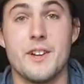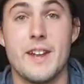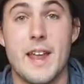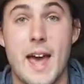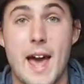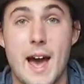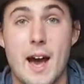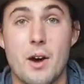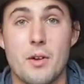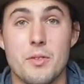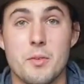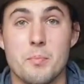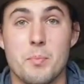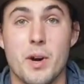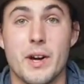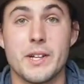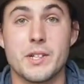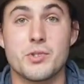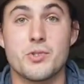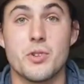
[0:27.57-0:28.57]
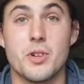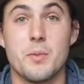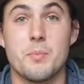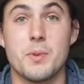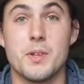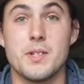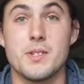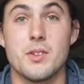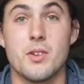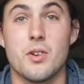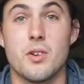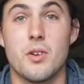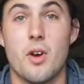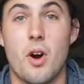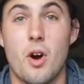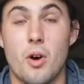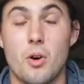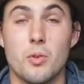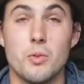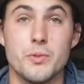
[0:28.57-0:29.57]
now, the bike trip is on
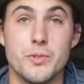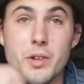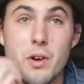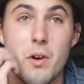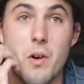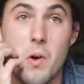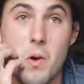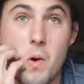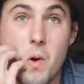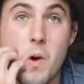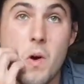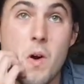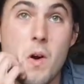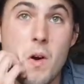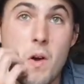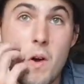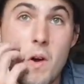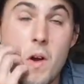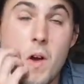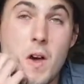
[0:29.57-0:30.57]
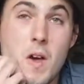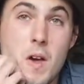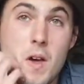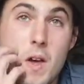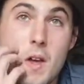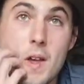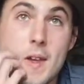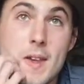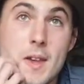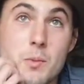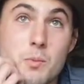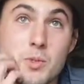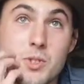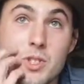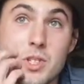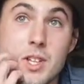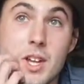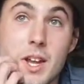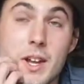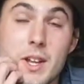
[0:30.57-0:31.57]
hold. It
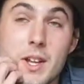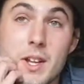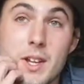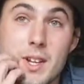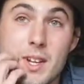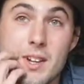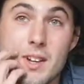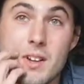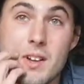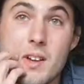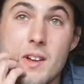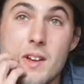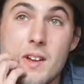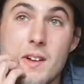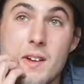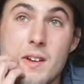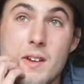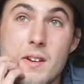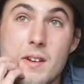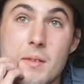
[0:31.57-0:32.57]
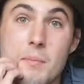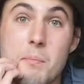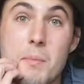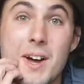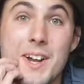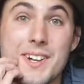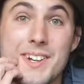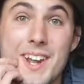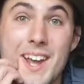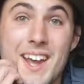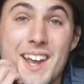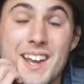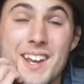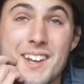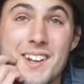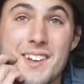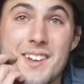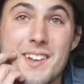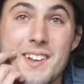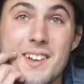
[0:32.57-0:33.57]
was getting
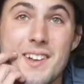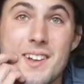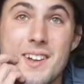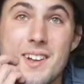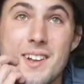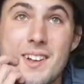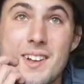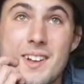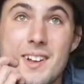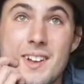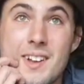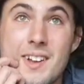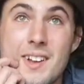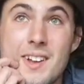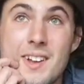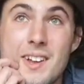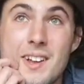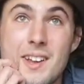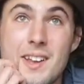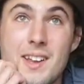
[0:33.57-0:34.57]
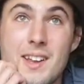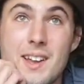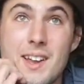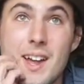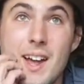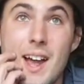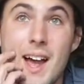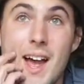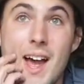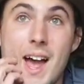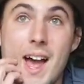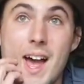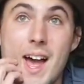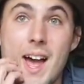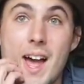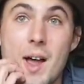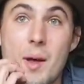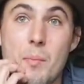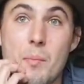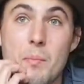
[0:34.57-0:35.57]
mundane
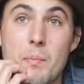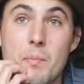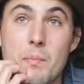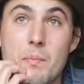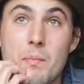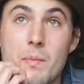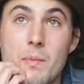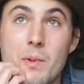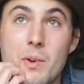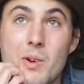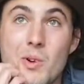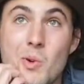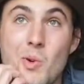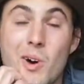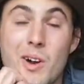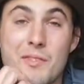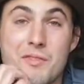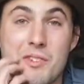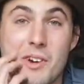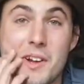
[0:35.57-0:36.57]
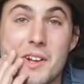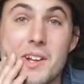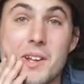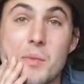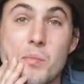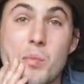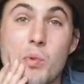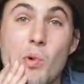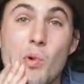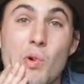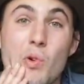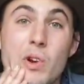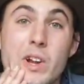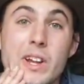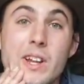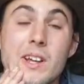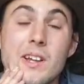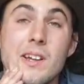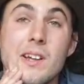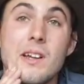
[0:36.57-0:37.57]
and quite frankly
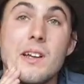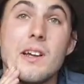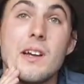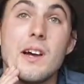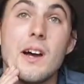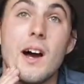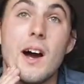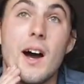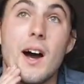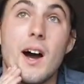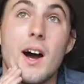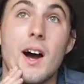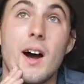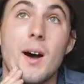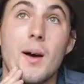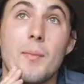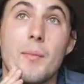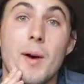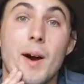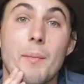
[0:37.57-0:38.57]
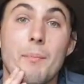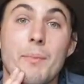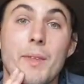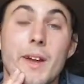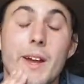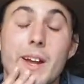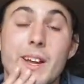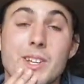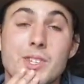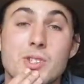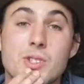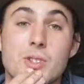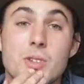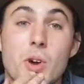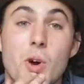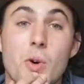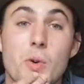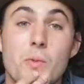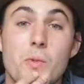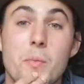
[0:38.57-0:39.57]
boring. Up there is
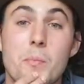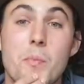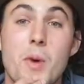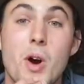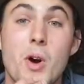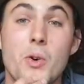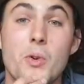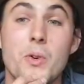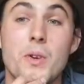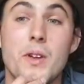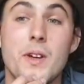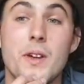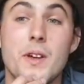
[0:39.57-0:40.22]
so remote,